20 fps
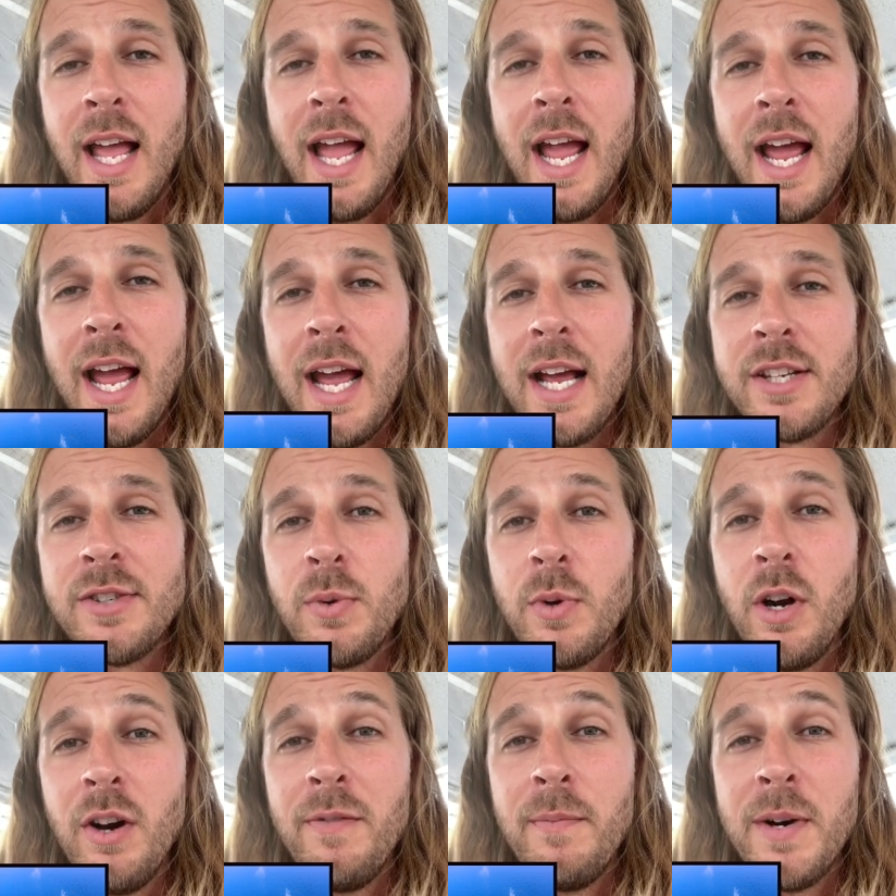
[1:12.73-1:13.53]
So
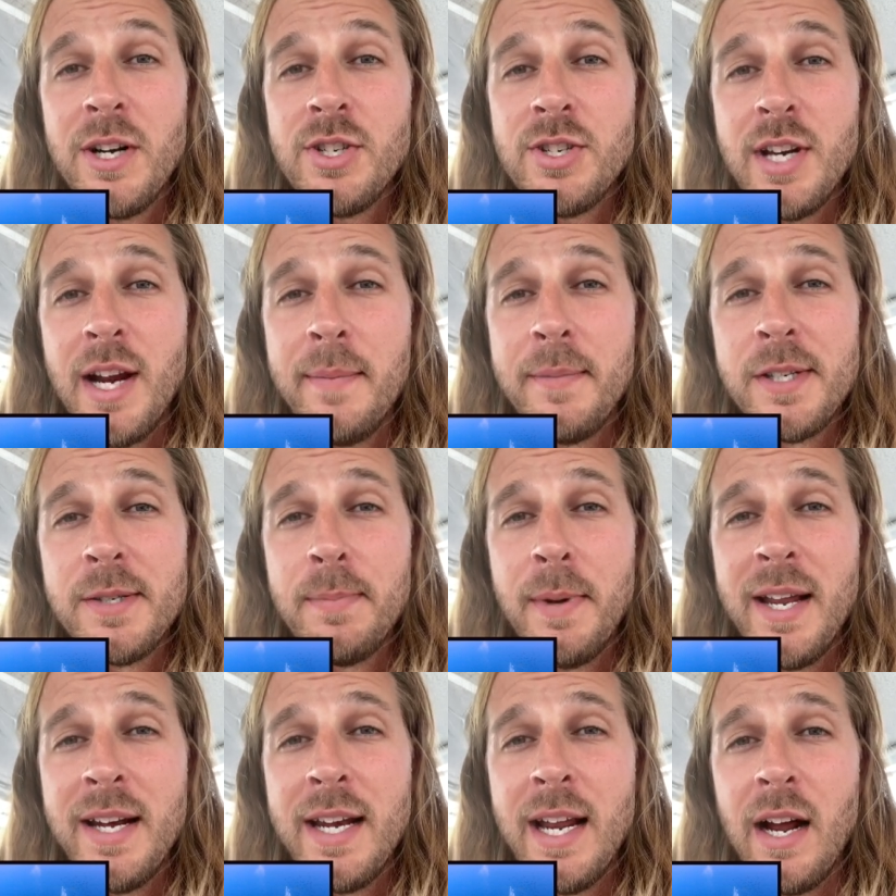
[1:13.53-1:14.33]
we don't have much time to
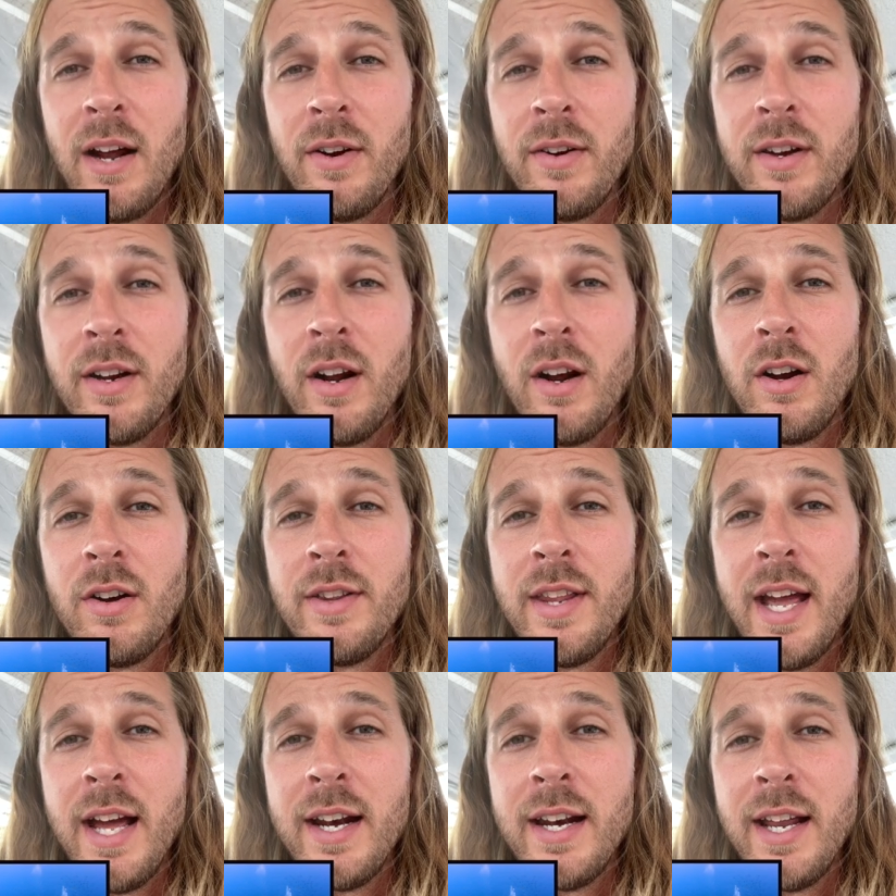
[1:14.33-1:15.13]
spend out
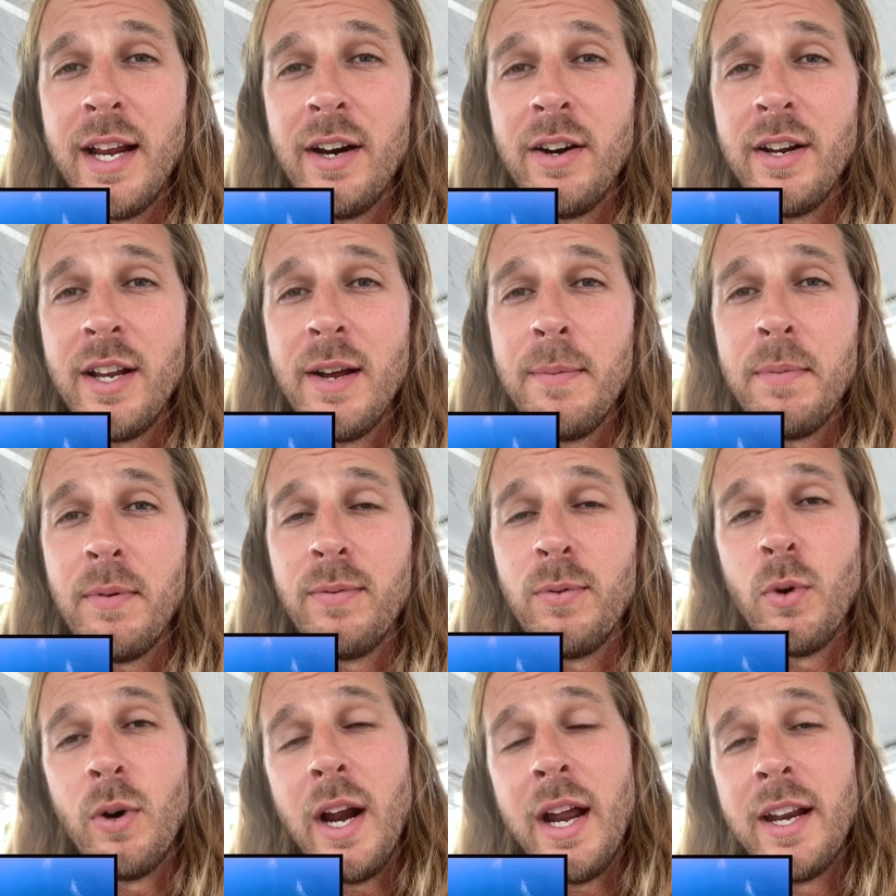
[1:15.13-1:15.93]
on that area
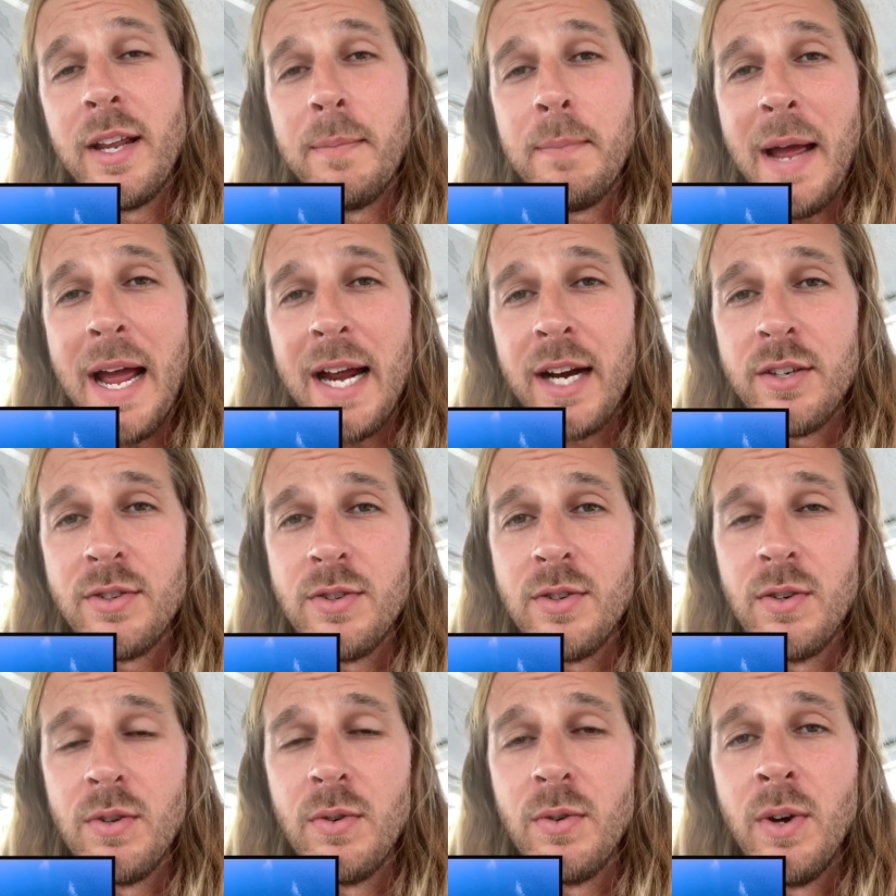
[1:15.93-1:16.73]
before heading back
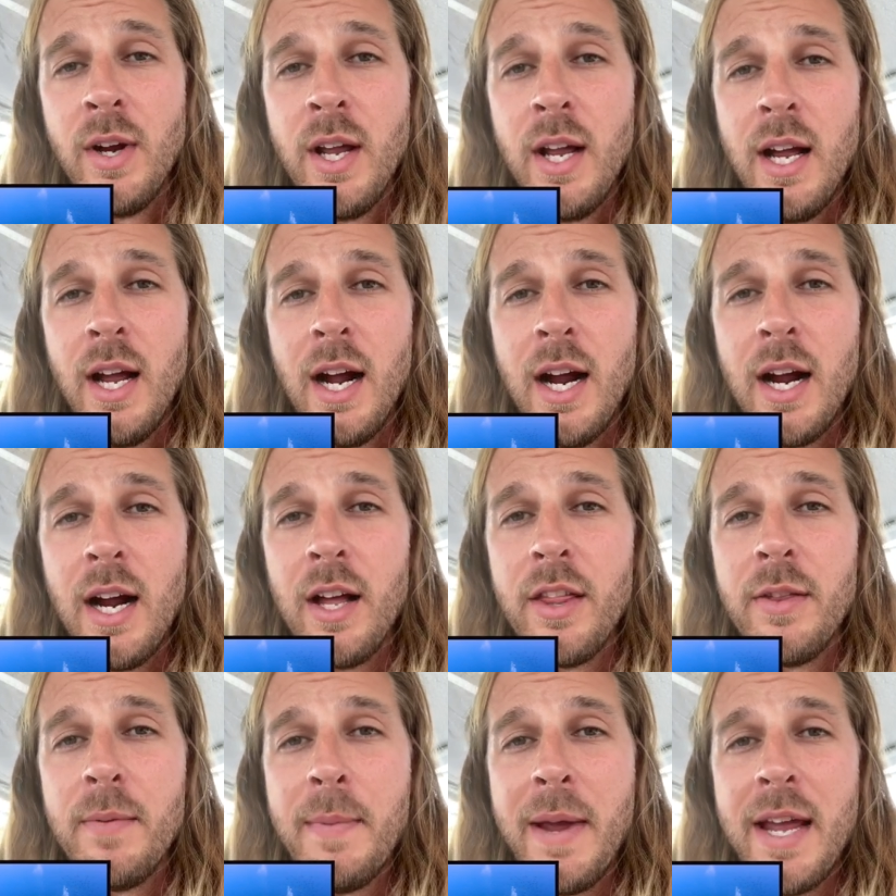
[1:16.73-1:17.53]
to
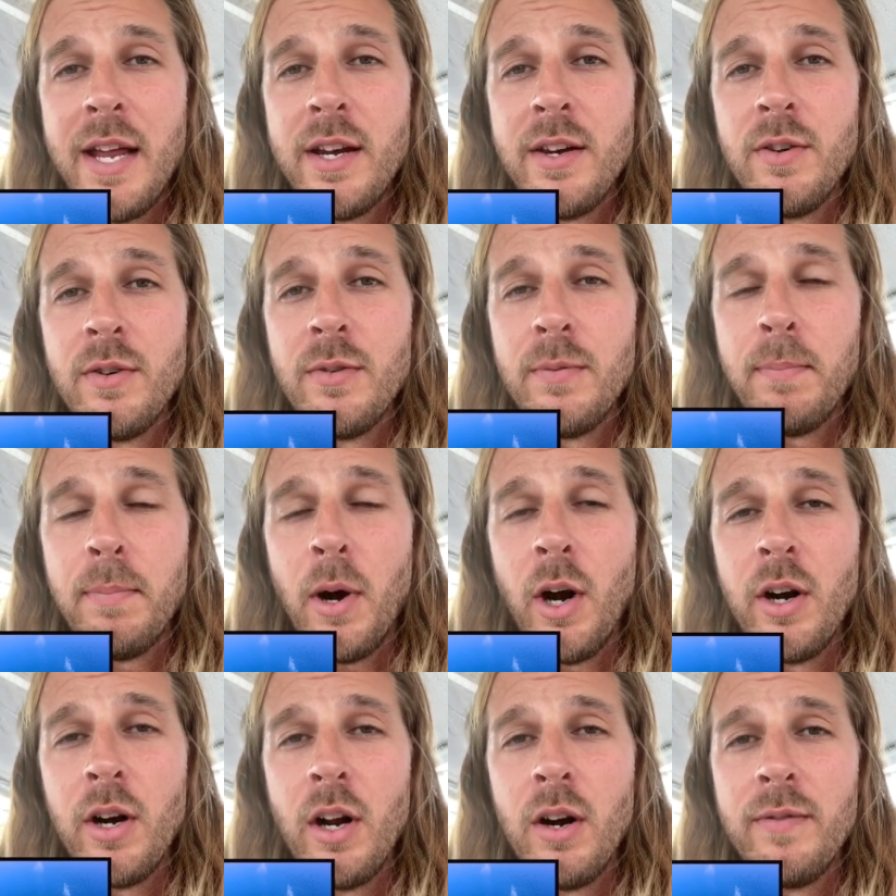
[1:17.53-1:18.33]
the main
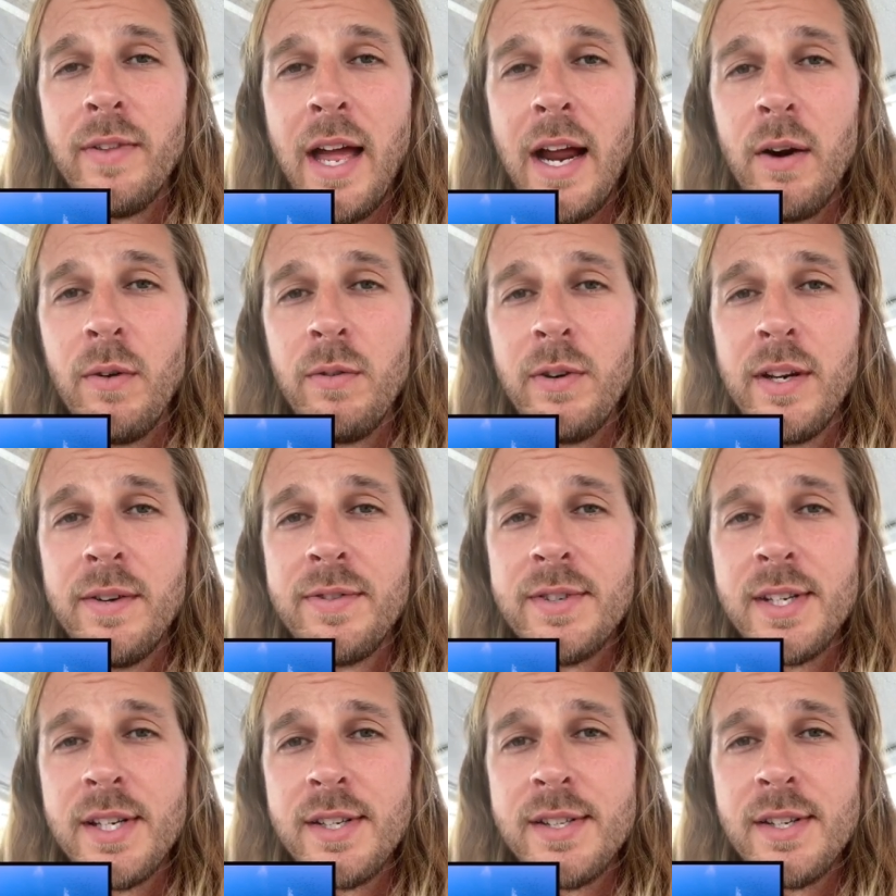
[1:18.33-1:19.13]
part of that
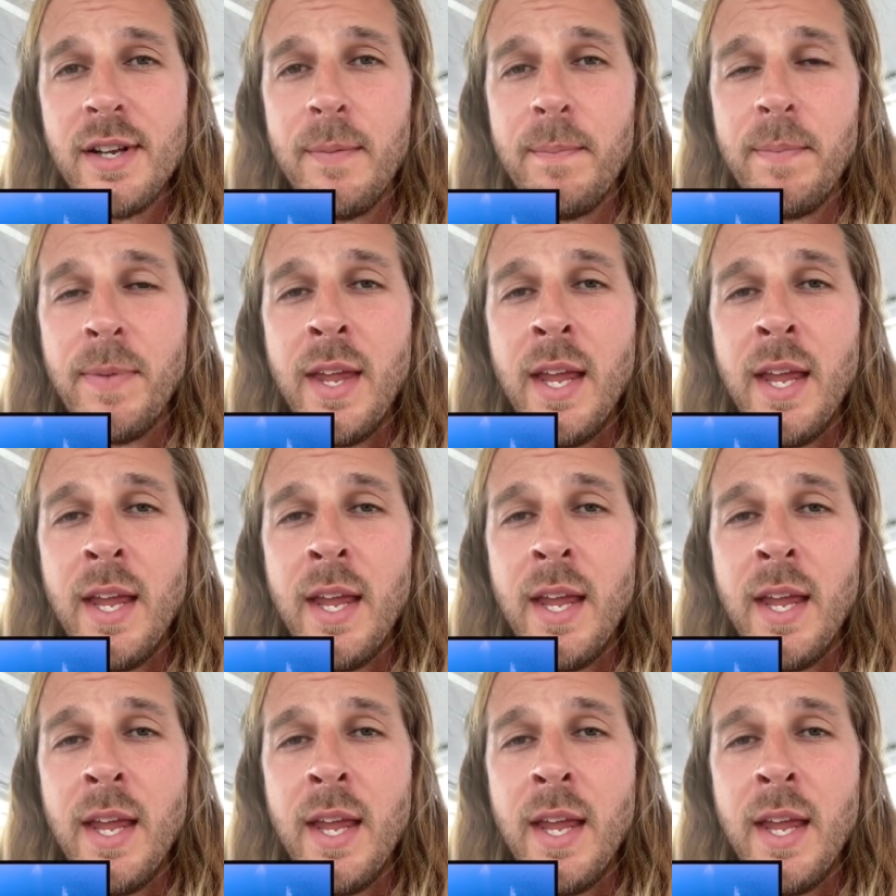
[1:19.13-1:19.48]
reef system.